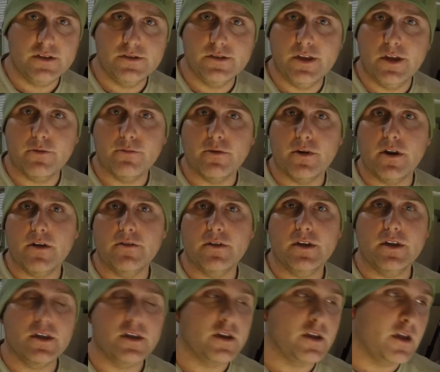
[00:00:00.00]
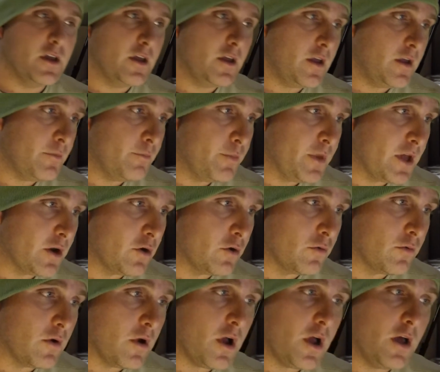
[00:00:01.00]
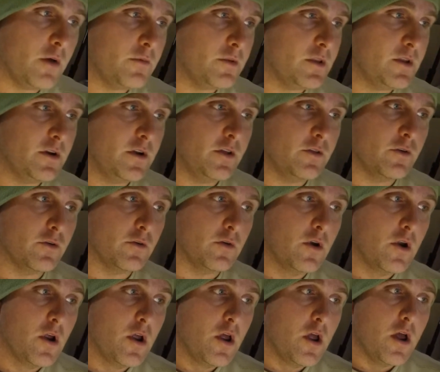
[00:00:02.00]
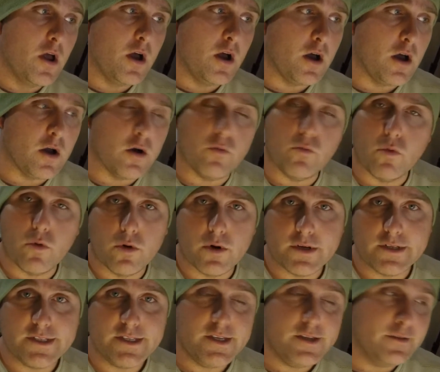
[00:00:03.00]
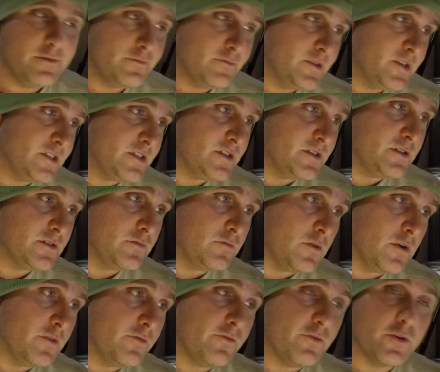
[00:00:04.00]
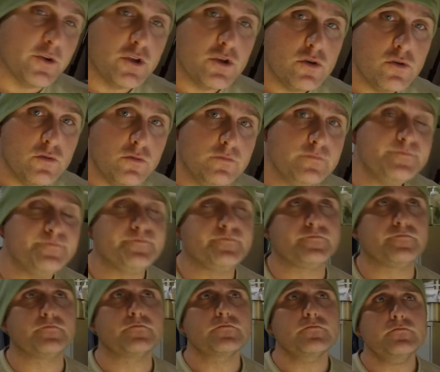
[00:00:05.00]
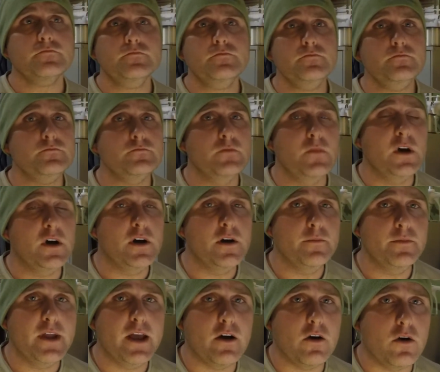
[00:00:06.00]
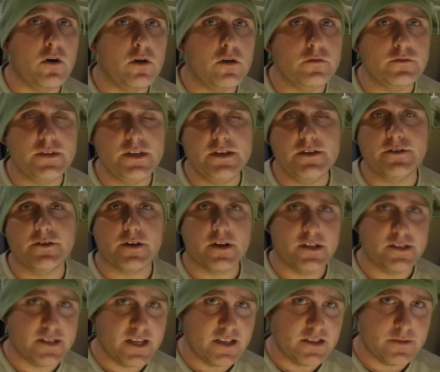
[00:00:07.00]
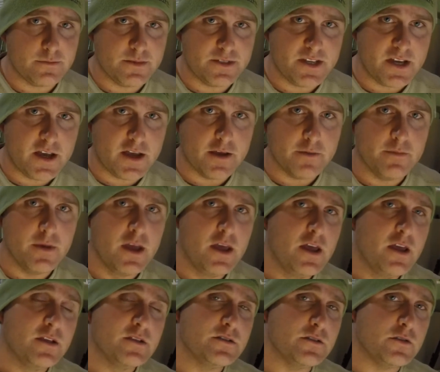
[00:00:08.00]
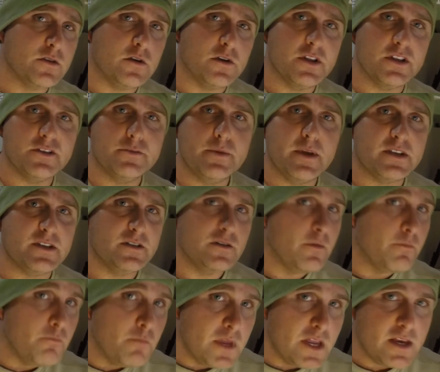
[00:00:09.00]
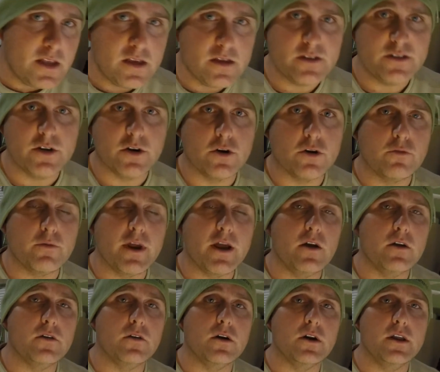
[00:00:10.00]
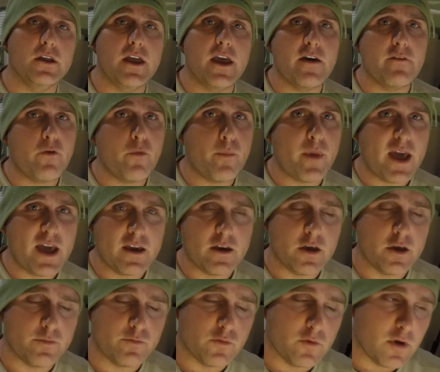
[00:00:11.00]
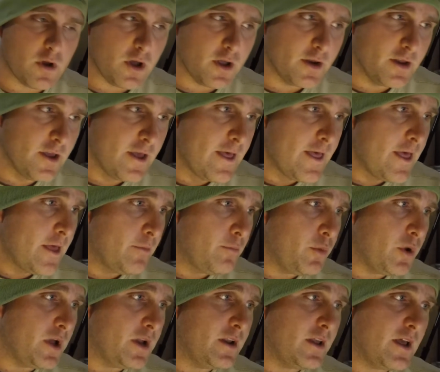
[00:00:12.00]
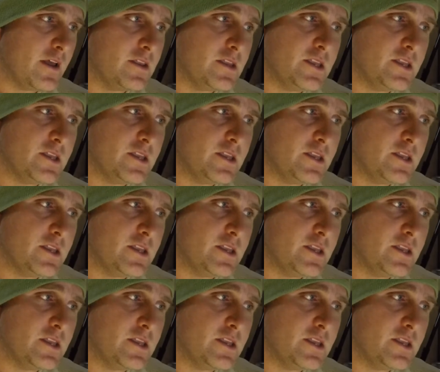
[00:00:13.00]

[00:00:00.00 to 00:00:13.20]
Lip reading: get rid of it and get a better rod with another warranty, this is the one for you. Now all of these are going to take some time, so don't expect an immediate turnaround on it. Have a backup rod, but I